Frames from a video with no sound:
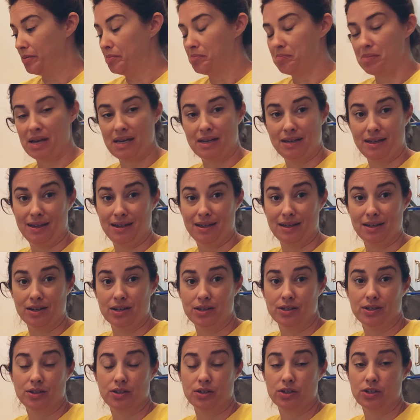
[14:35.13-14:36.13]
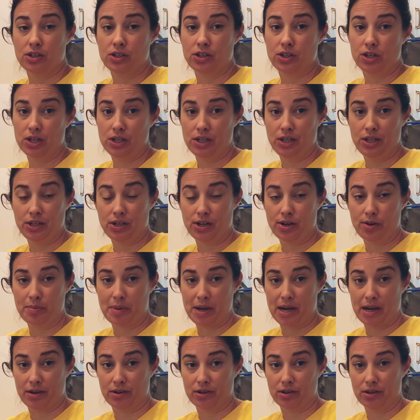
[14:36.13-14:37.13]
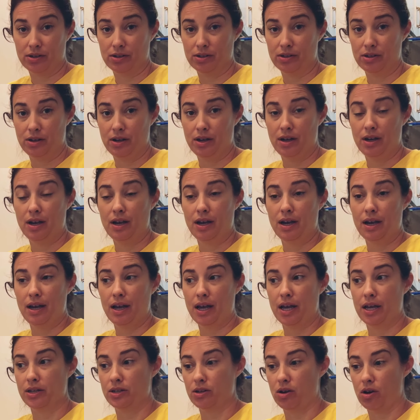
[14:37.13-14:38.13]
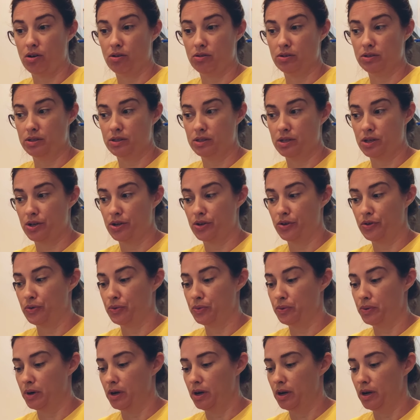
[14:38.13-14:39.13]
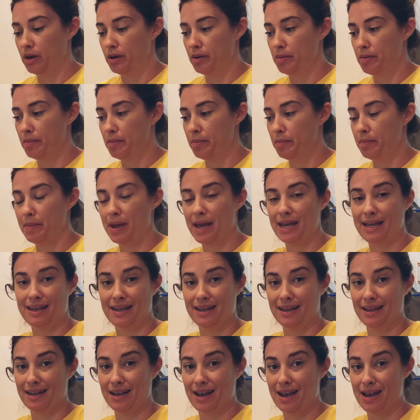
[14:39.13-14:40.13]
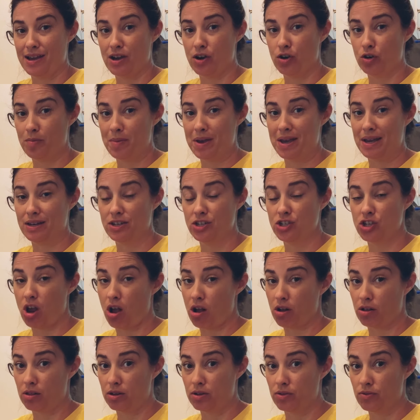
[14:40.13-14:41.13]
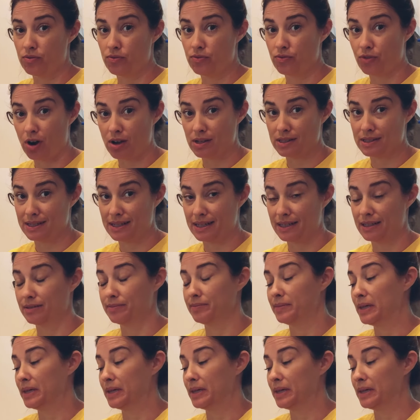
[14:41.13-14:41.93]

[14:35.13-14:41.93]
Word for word: making cookie dough batter, and also making a homemade chocolate frosting.